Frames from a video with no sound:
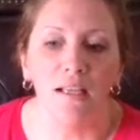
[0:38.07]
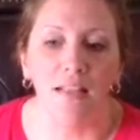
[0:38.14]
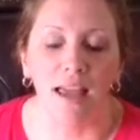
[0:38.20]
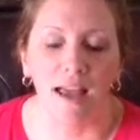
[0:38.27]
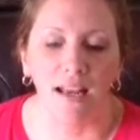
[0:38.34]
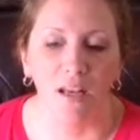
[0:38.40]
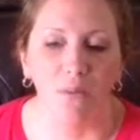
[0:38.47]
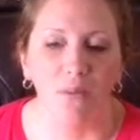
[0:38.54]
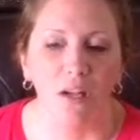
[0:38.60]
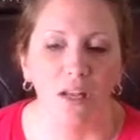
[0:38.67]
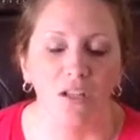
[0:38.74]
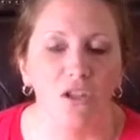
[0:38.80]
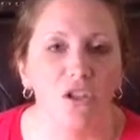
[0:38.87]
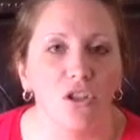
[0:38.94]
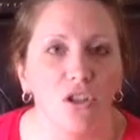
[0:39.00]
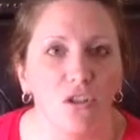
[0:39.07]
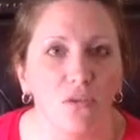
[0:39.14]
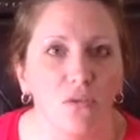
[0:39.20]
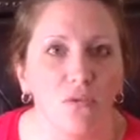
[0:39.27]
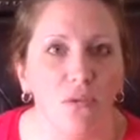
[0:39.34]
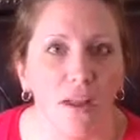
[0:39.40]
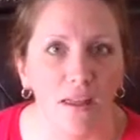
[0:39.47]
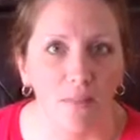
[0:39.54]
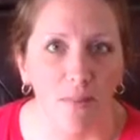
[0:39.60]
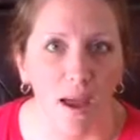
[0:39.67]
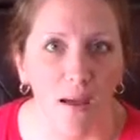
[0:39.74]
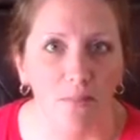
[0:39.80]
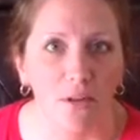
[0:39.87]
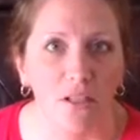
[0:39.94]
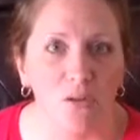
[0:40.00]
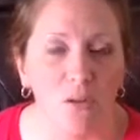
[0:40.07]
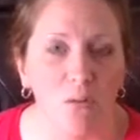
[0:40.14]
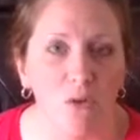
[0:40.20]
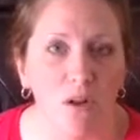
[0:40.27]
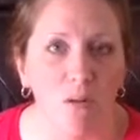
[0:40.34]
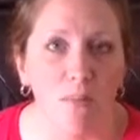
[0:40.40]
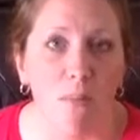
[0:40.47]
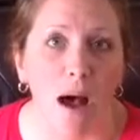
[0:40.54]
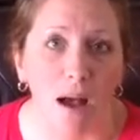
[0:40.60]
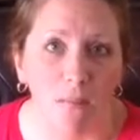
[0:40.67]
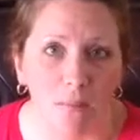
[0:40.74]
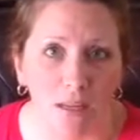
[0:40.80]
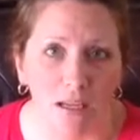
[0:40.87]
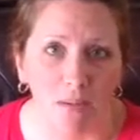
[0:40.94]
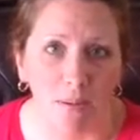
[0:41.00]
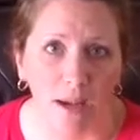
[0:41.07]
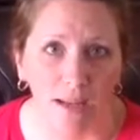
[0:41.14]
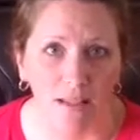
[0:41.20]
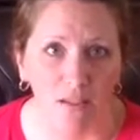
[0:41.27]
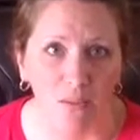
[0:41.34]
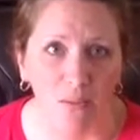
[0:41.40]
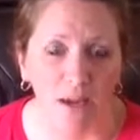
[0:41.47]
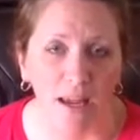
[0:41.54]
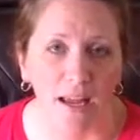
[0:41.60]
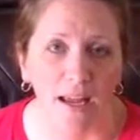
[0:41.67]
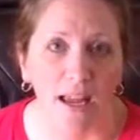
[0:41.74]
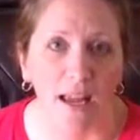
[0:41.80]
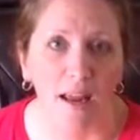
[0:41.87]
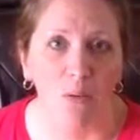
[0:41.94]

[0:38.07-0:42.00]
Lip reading: Daddy went to Faith Baptist when Brother Mobley had passed away,